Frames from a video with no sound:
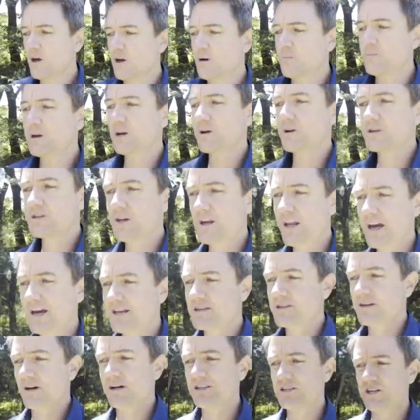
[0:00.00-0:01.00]
Because I'd
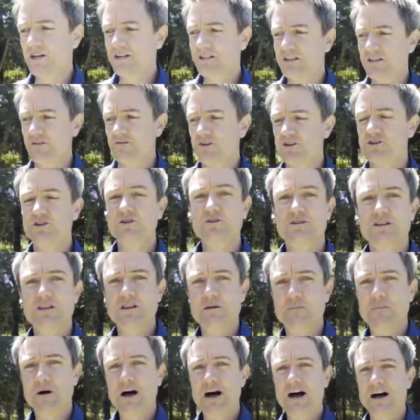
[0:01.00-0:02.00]
had digestive issues in
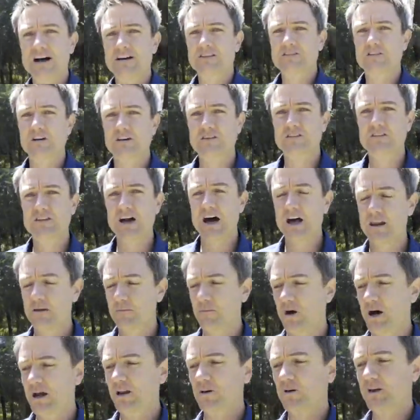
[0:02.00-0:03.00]
the past, I started
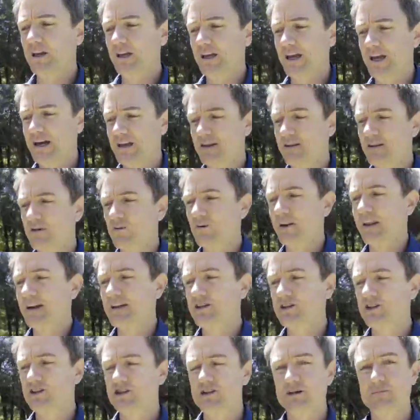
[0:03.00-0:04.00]
by looking at the
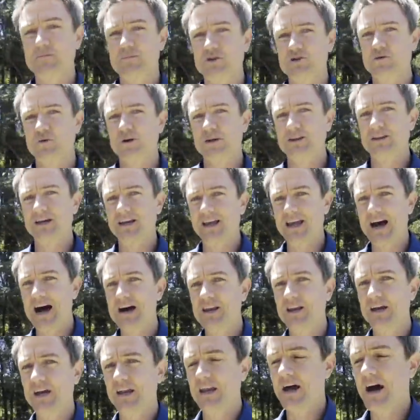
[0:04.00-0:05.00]
relationship between the gut
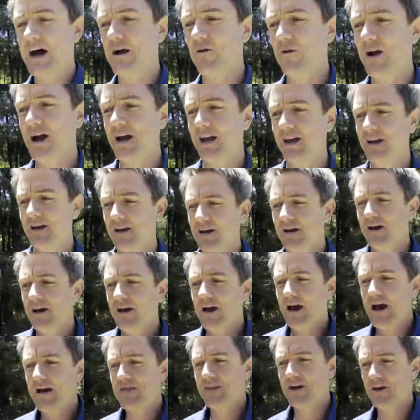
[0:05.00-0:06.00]
and RA.
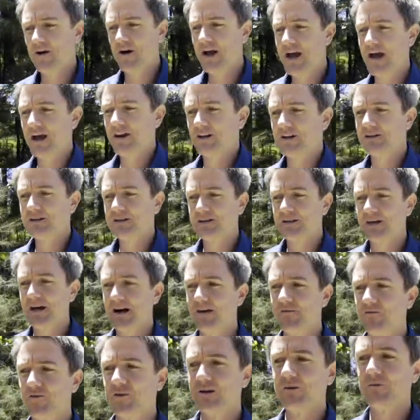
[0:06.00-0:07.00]
And then I had a
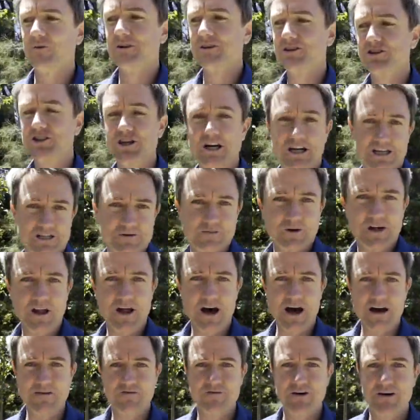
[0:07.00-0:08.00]
discovery which changed my
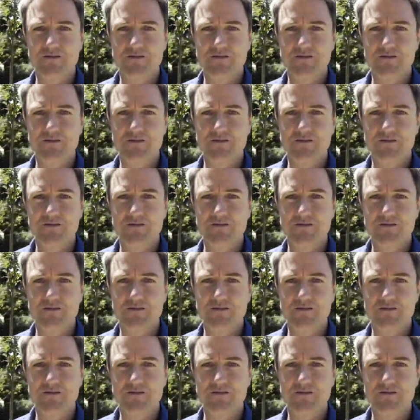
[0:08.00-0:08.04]
life.